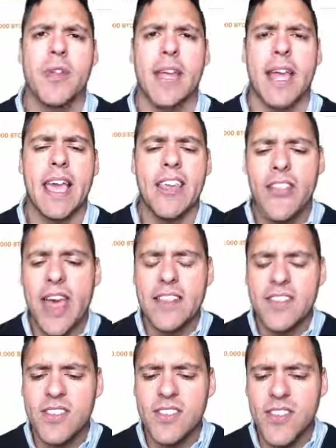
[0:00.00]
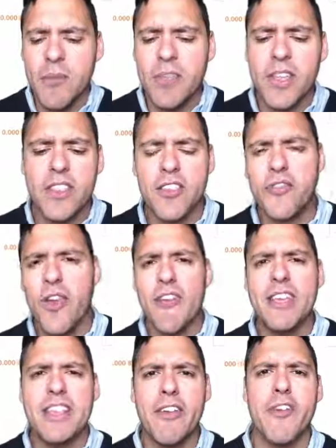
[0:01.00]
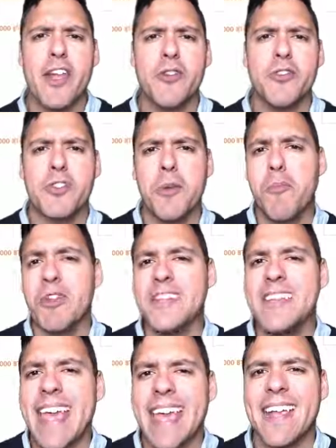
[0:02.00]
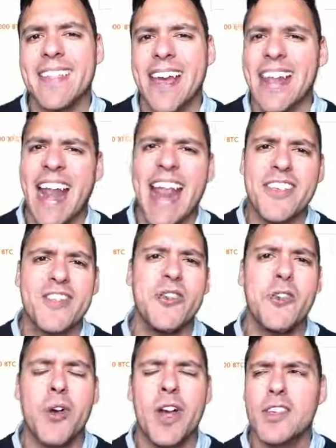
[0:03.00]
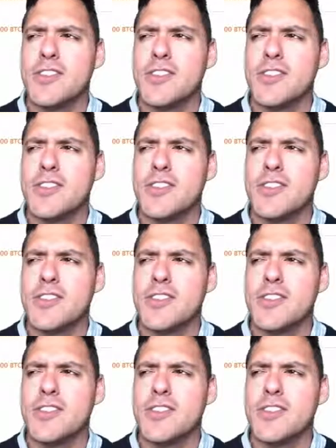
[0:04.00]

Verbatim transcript: Okay, that's something that's very difficult to predict unless you're